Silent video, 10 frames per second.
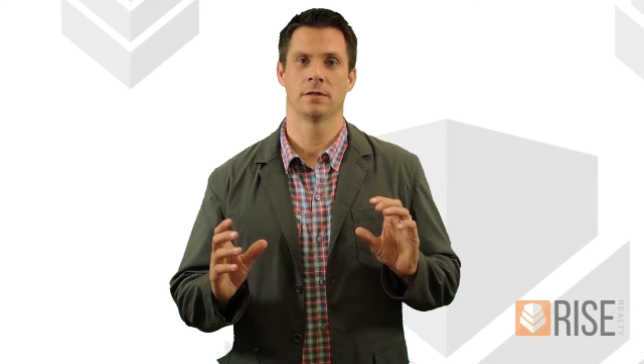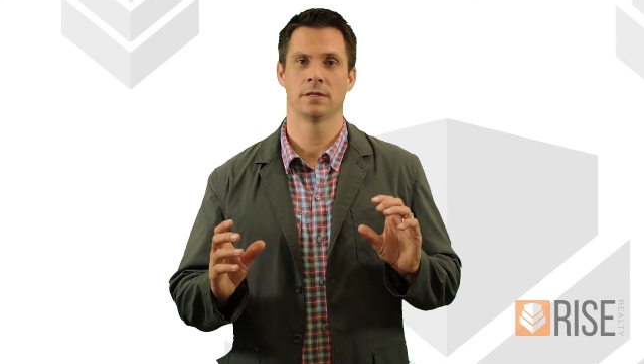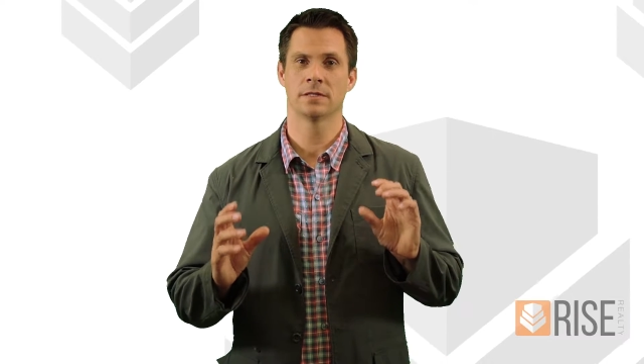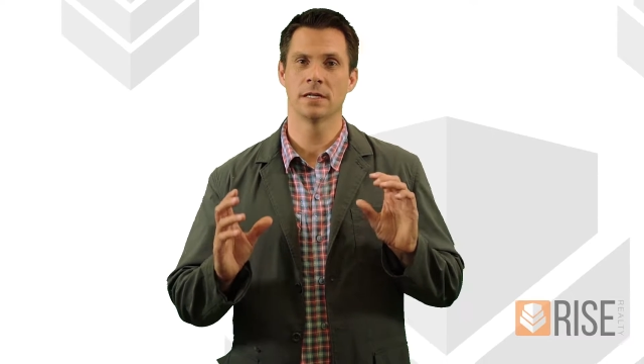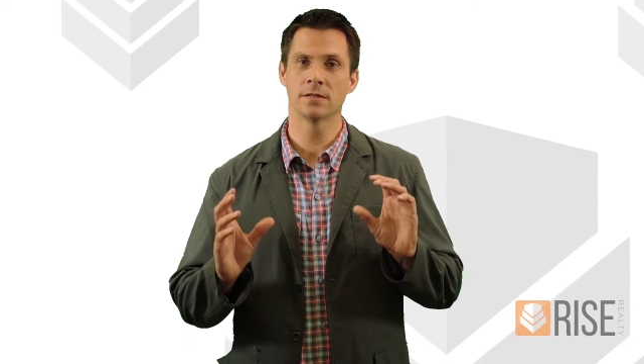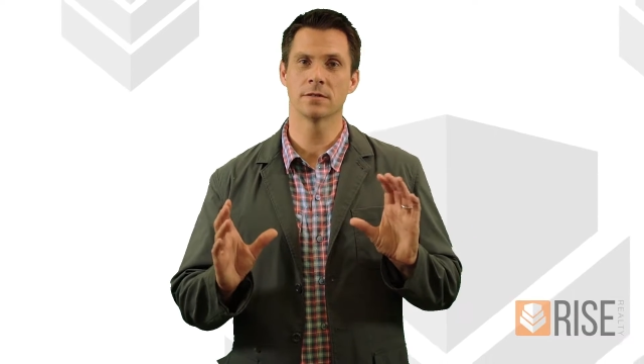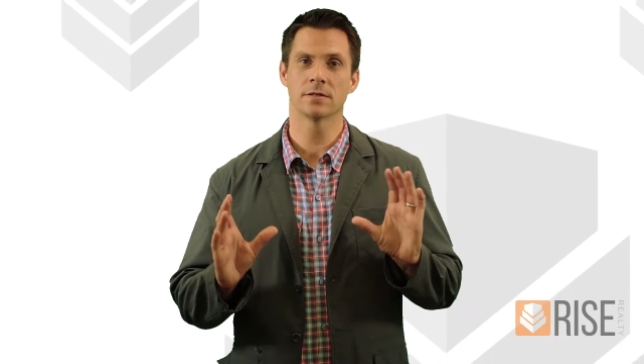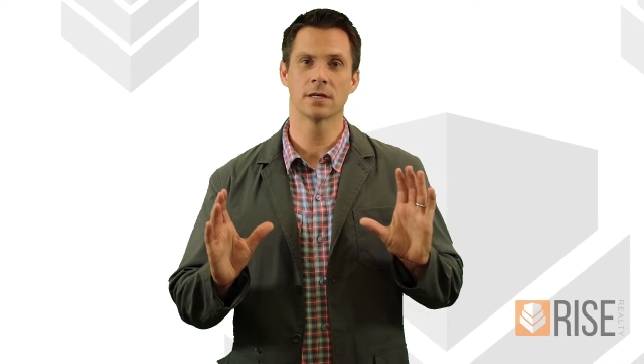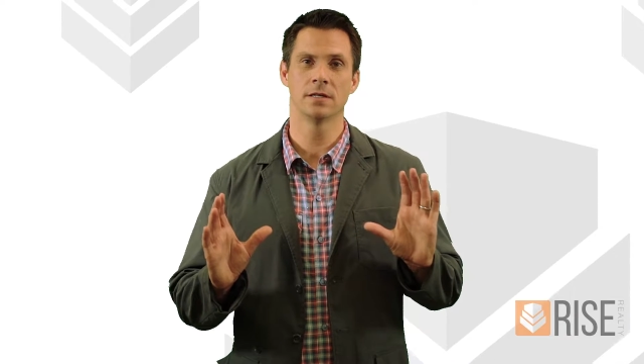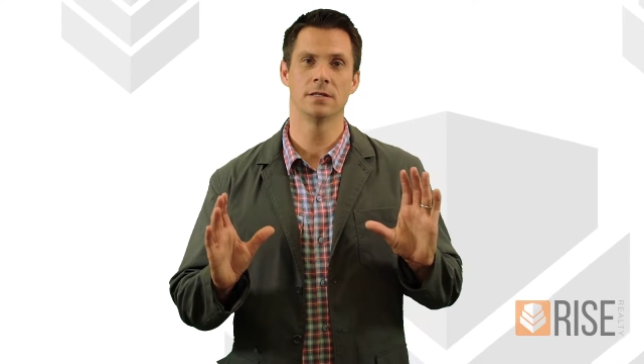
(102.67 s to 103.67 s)
the
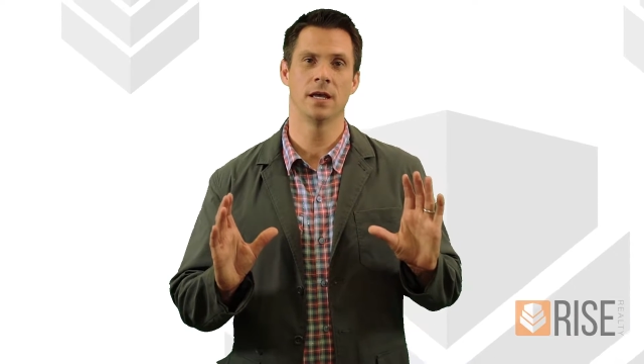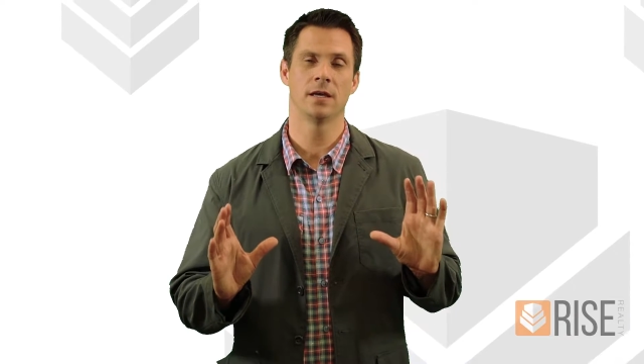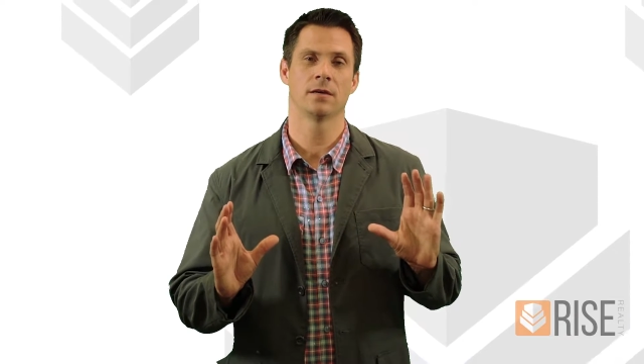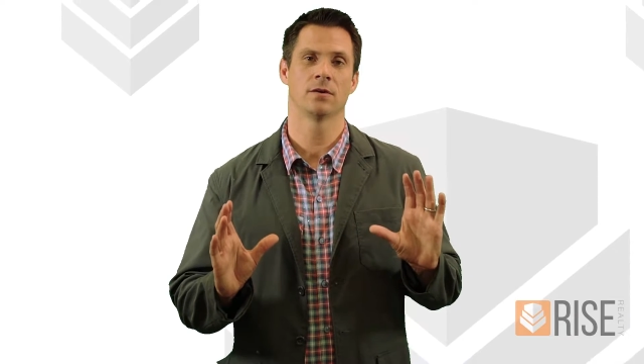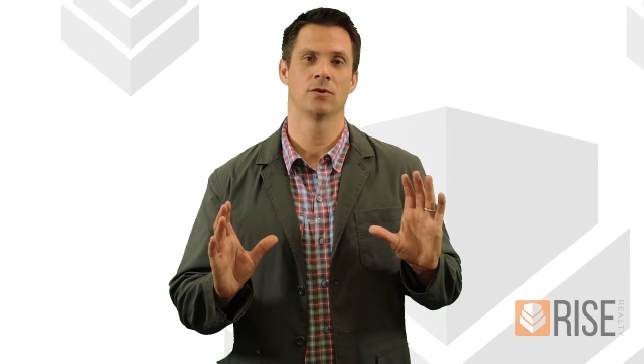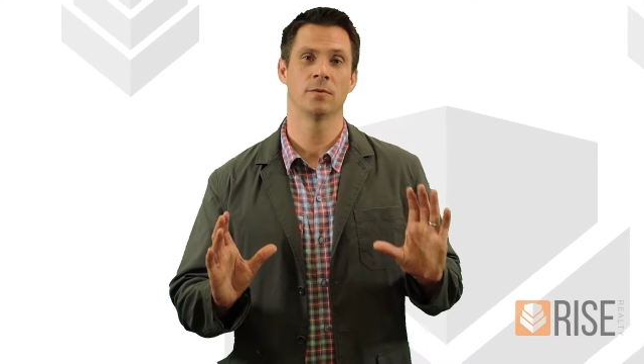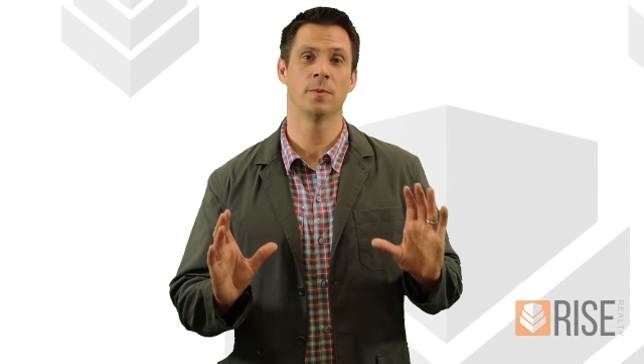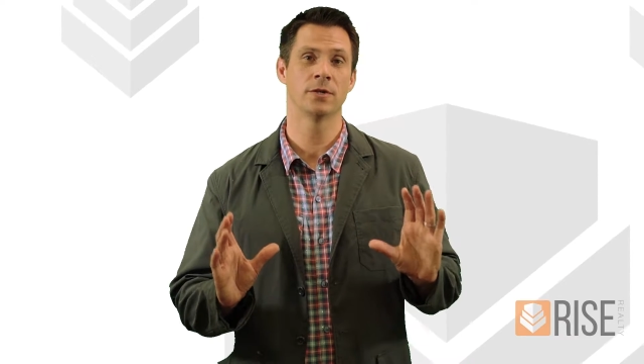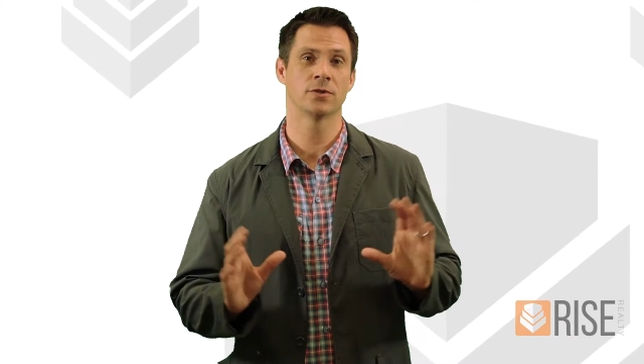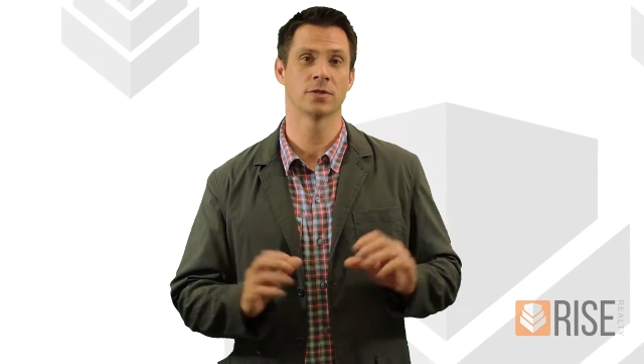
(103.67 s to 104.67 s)
sensors can take good
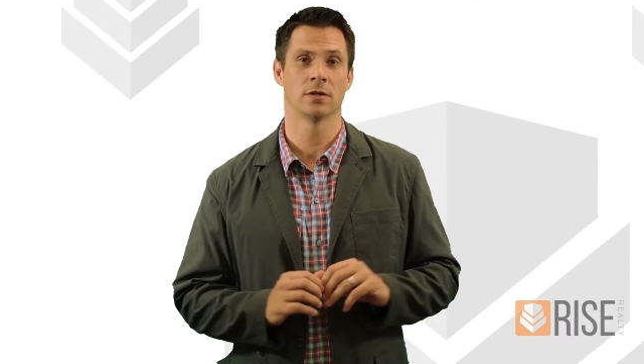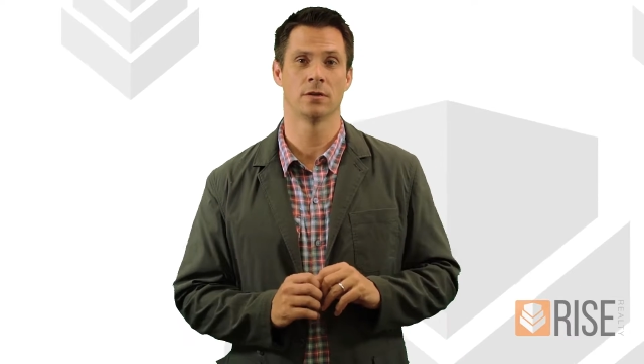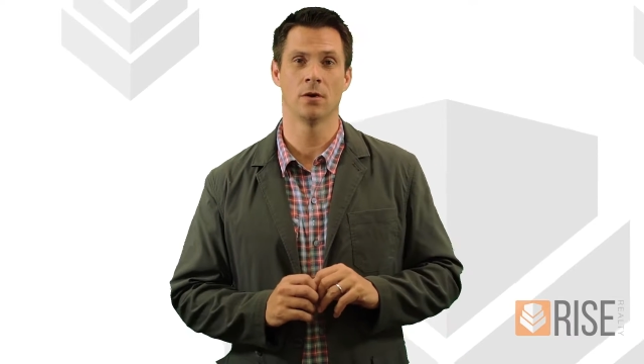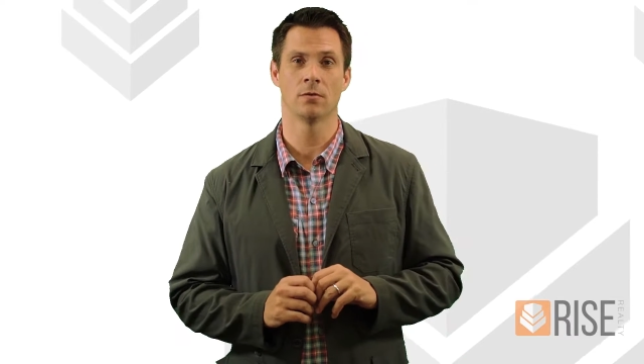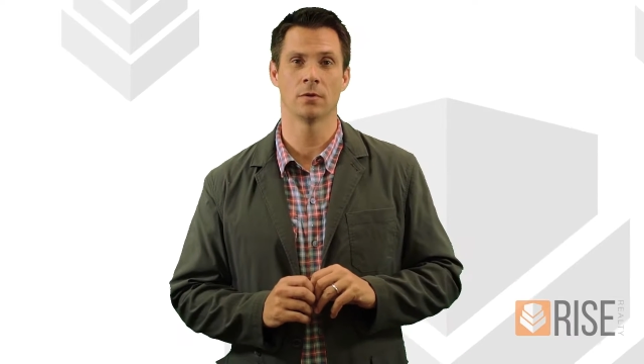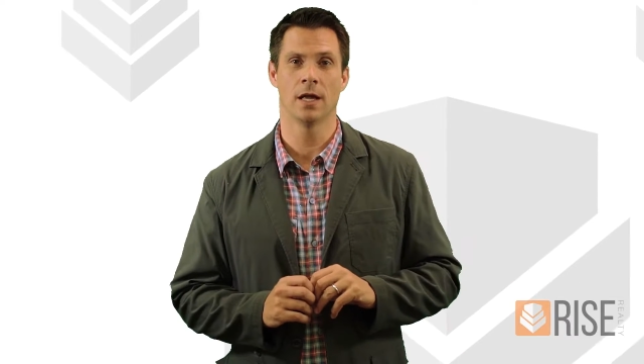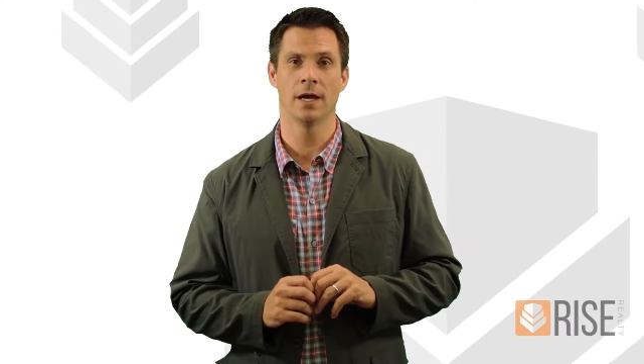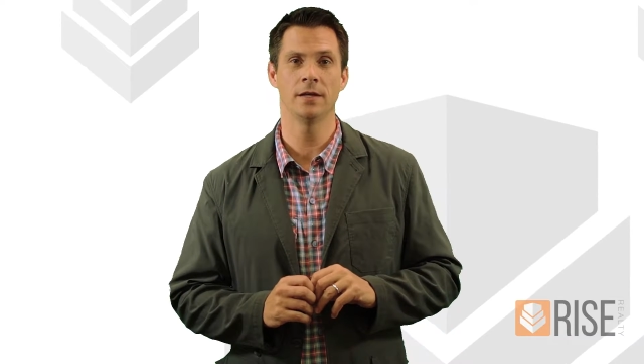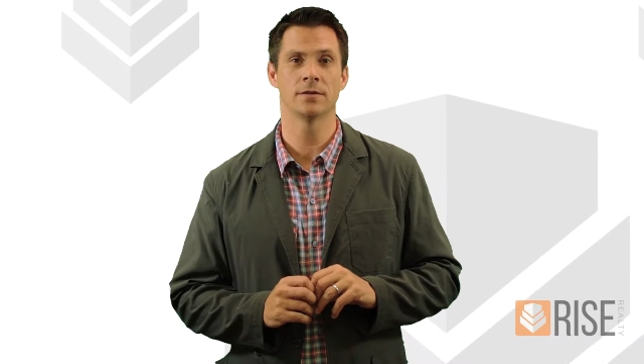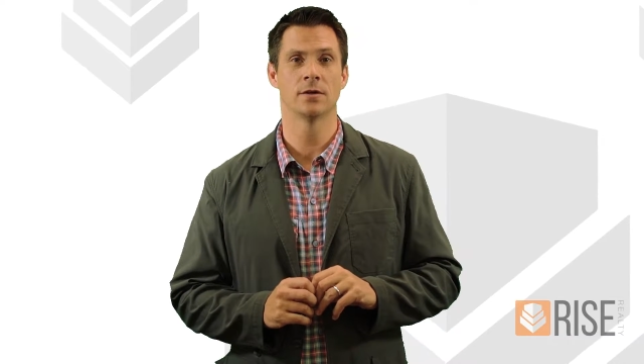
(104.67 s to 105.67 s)
pictures in low
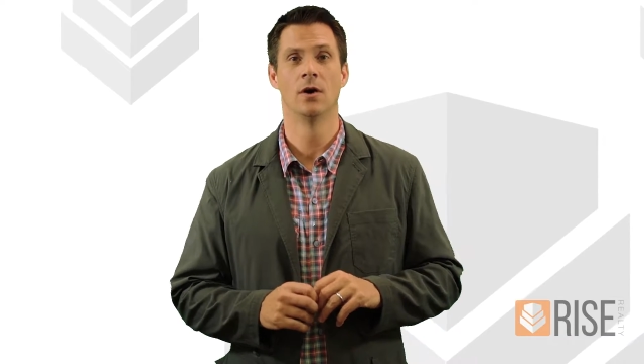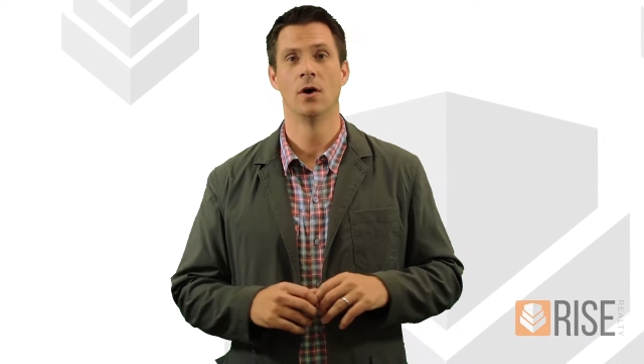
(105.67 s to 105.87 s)
light,